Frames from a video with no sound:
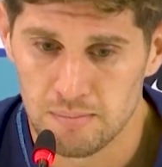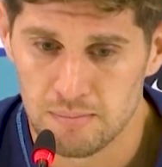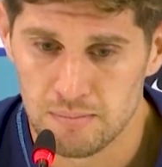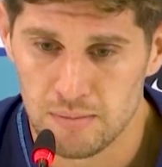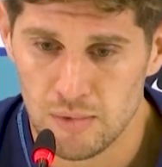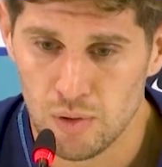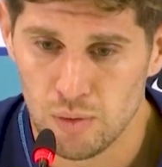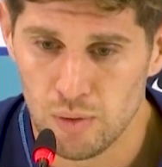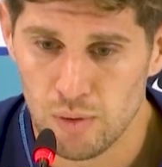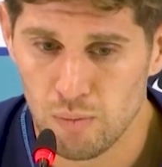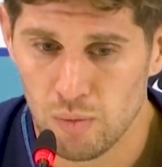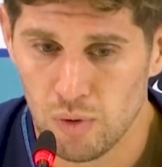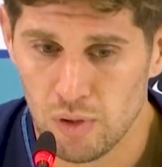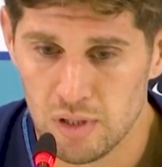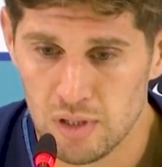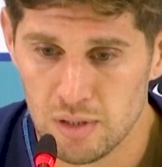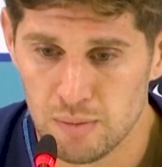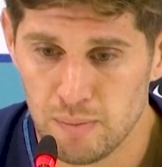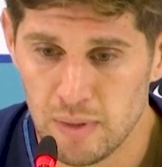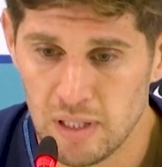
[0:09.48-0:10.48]
knowing what
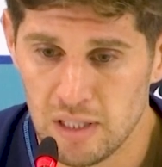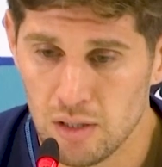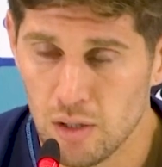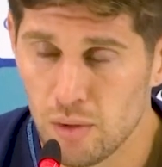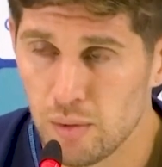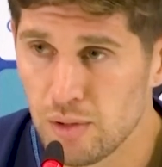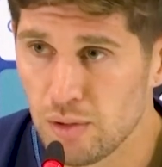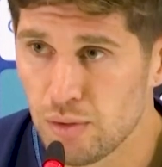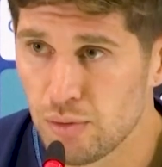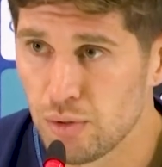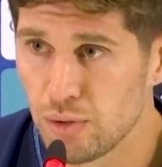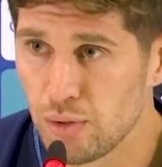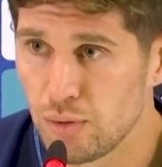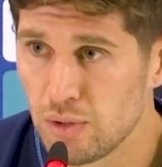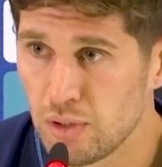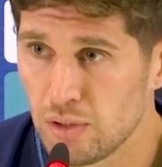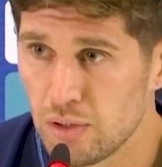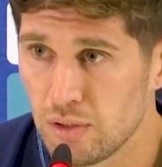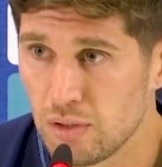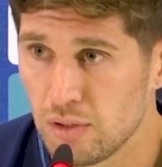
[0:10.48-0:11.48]
he's been going
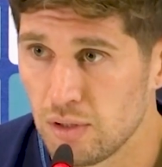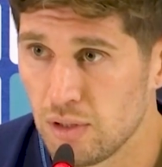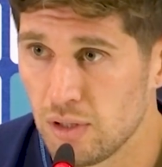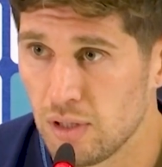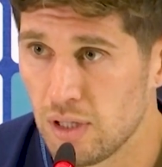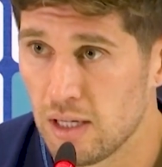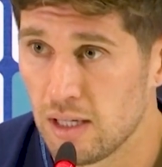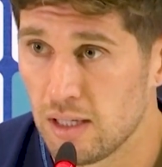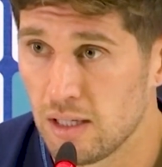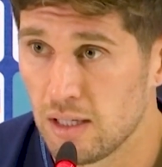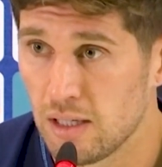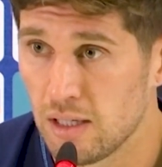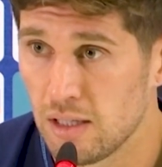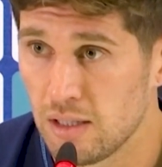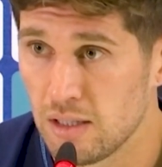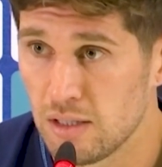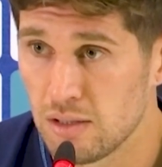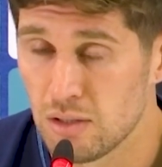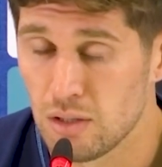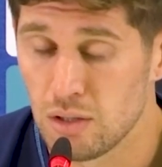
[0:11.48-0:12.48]
through
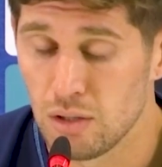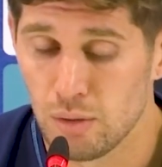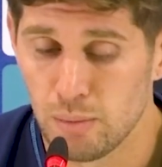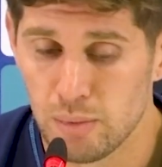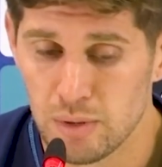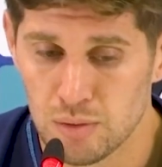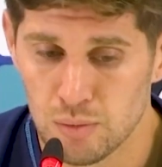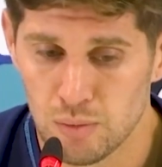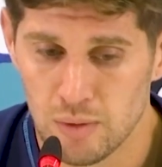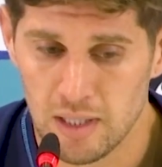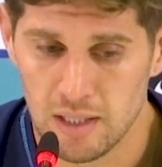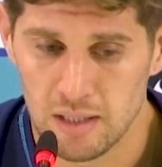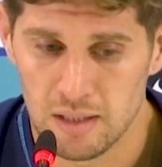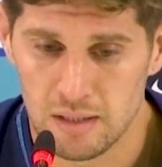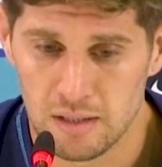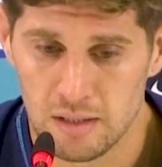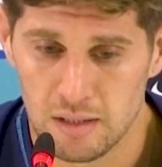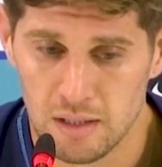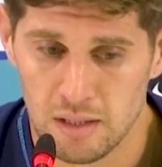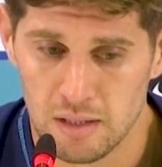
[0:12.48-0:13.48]
at his club as well,
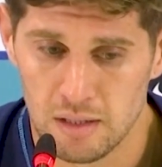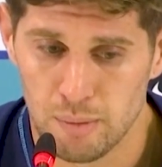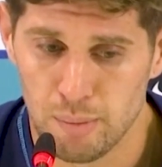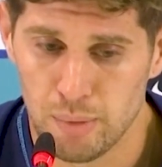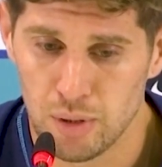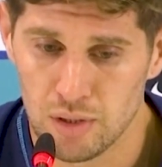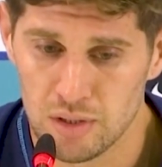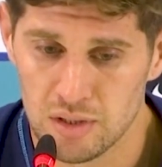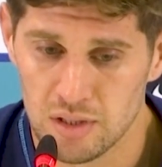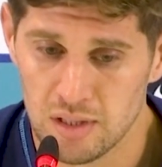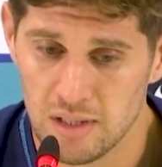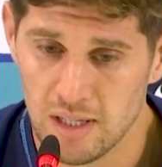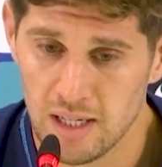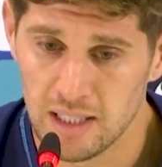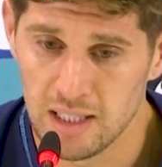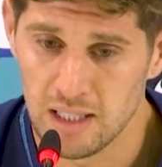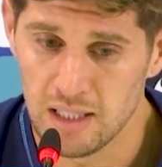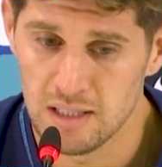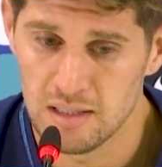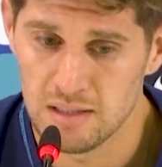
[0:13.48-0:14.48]
and the person
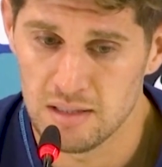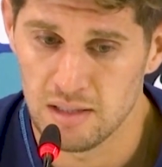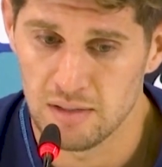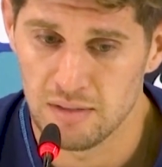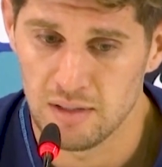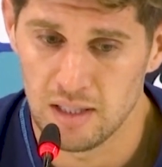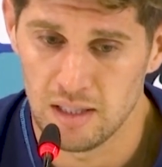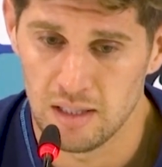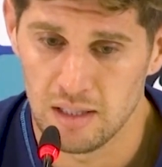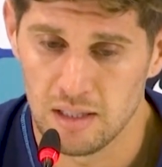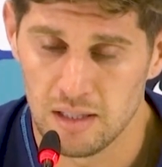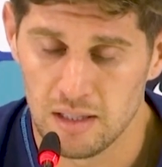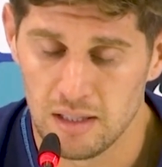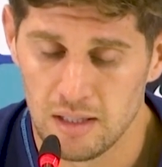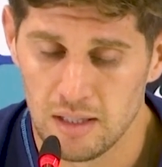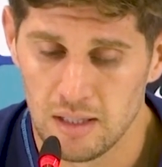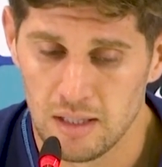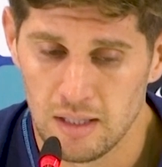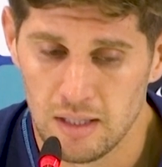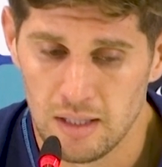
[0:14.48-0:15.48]
that he is, I think
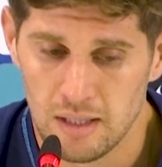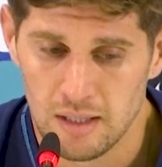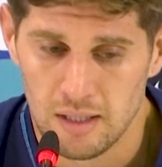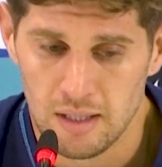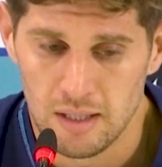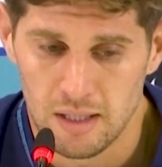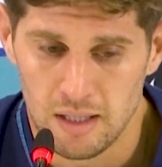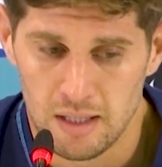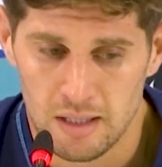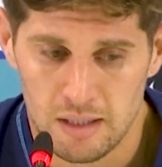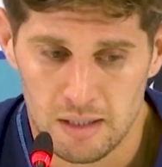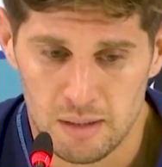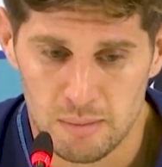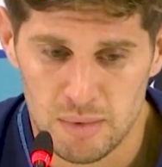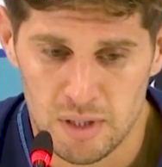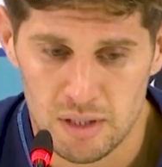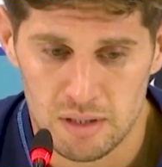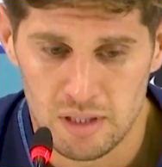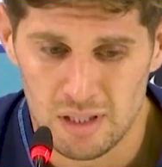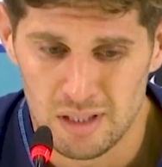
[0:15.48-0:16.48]

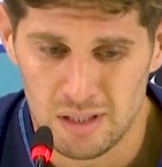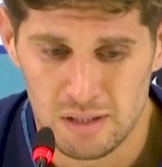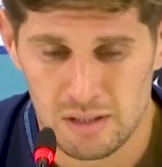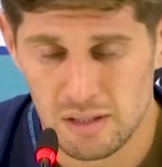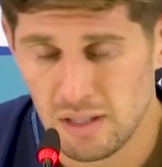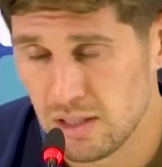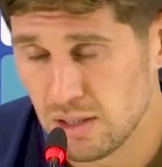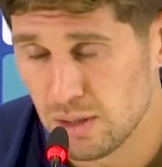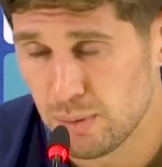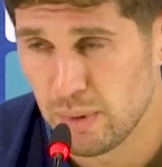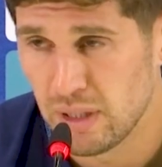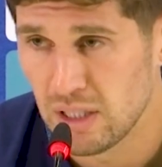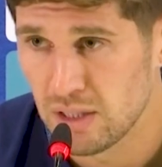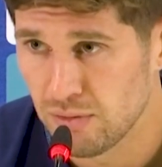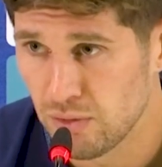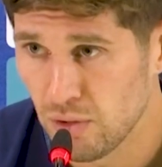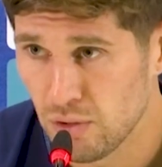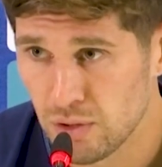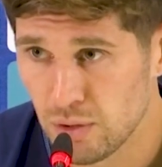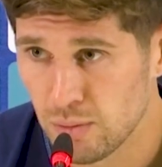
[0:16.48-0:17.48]
it speaks
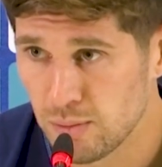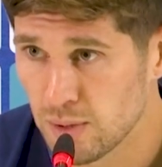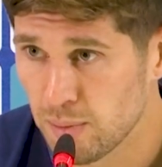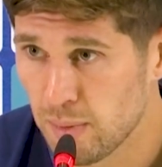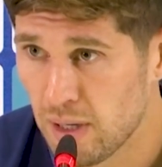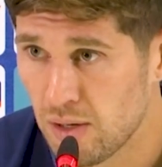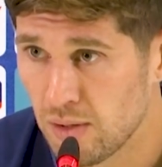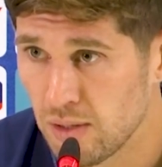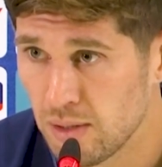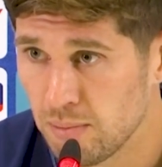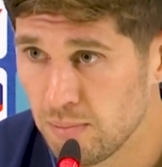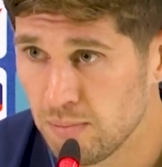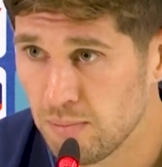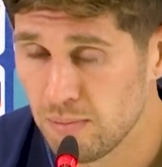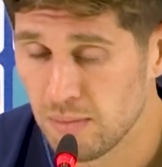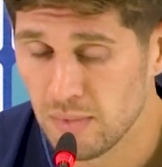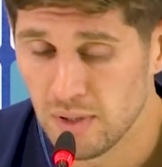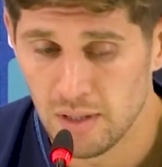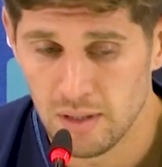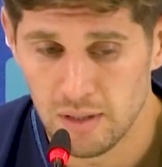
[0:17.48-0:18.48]
volumes about him.
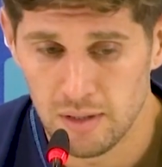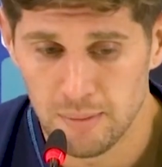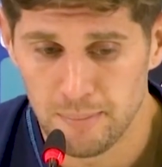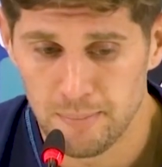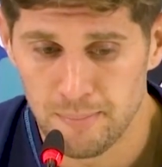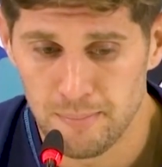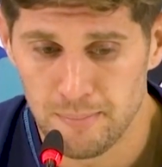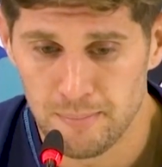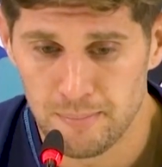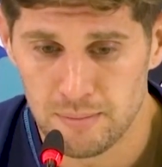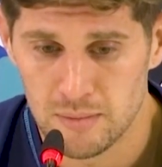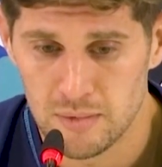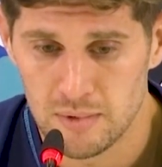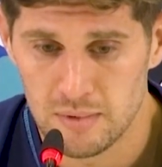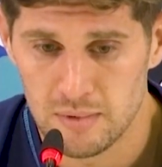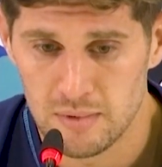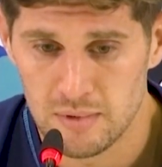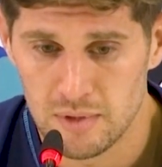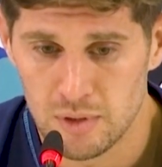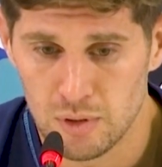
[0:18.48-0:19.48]

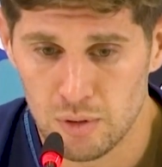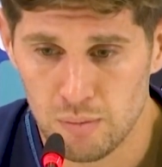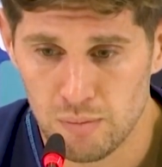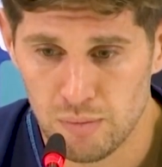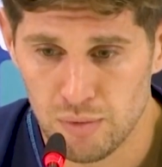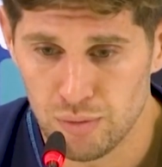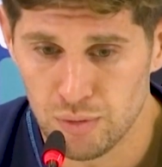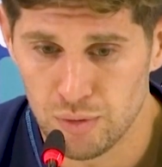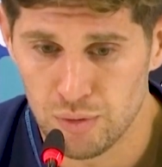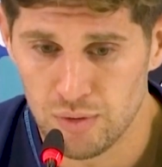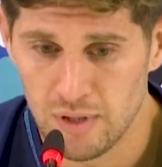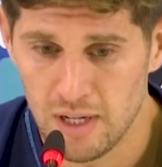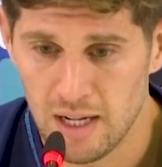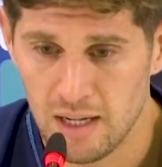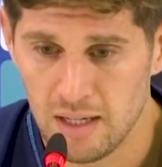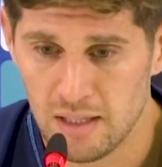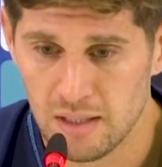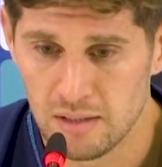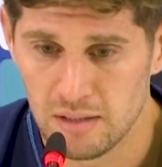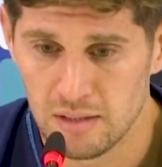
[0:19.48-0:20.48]
To come through
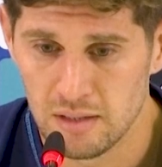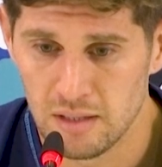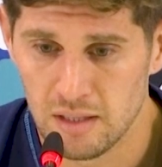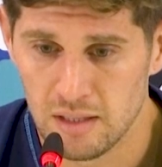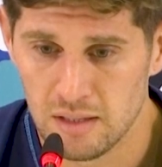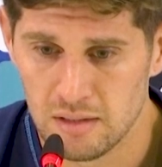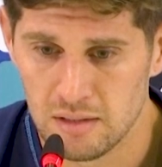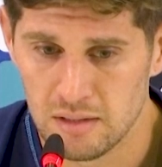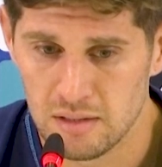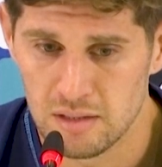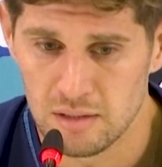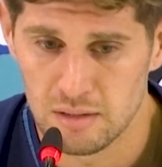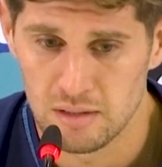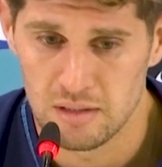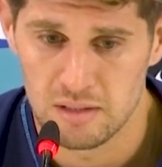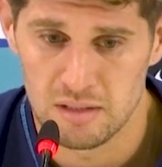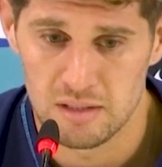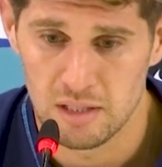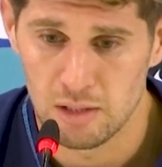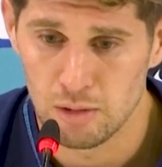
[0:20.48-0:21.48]
that and to
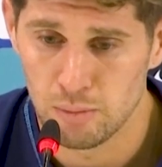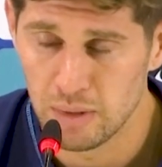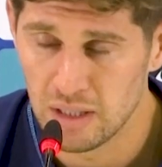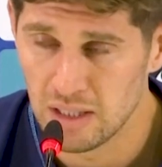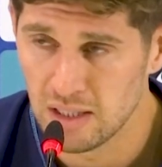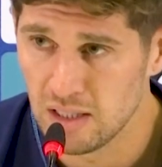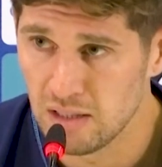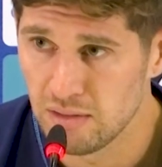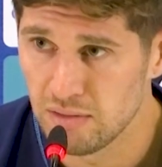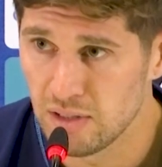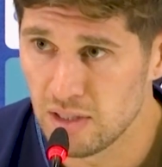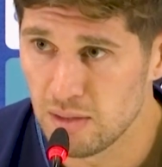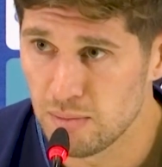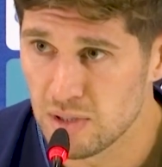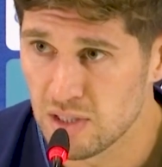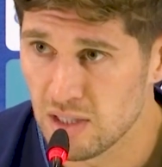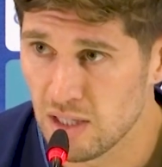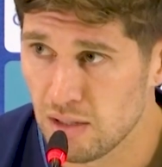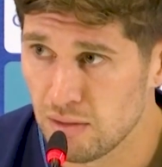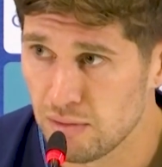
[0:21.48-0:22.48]
still believe in
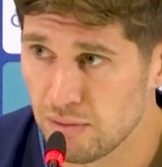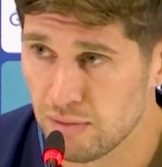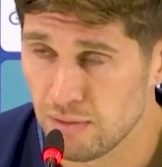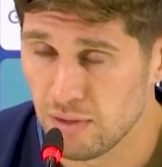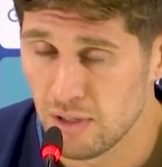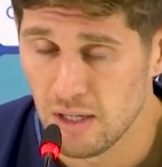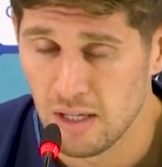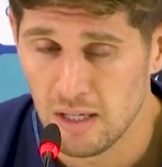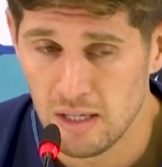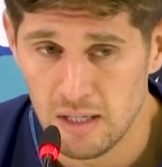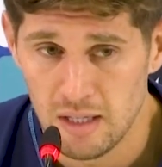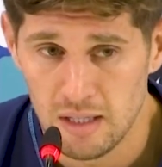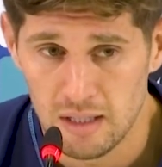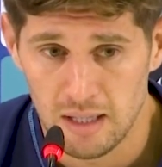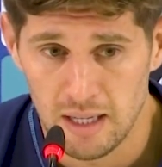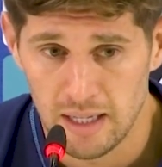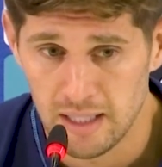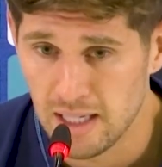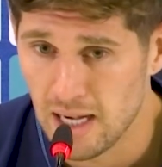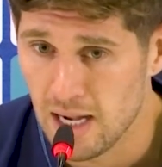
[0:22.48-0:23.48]
himself,
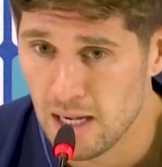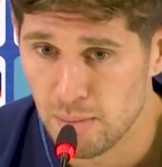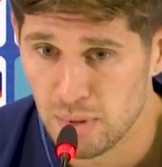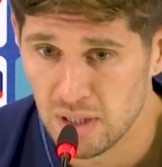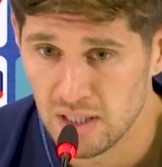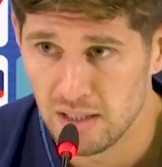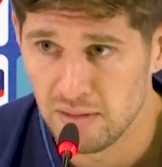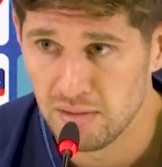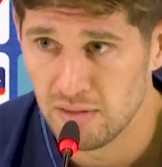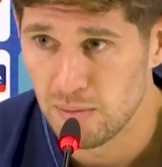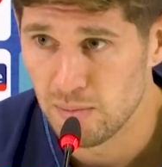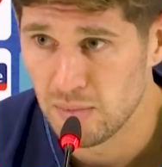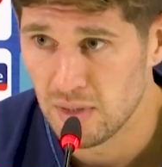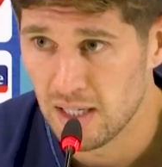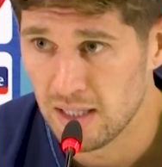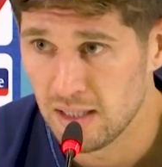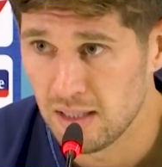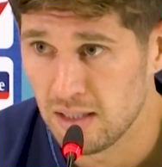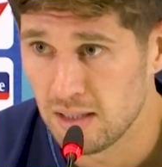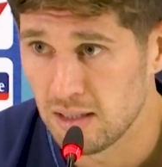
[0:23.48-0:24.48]
like I believed him,
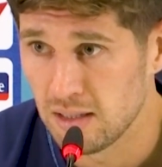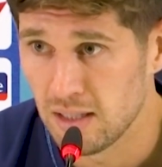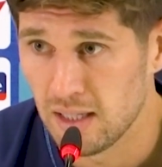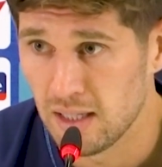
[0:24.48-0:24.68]
like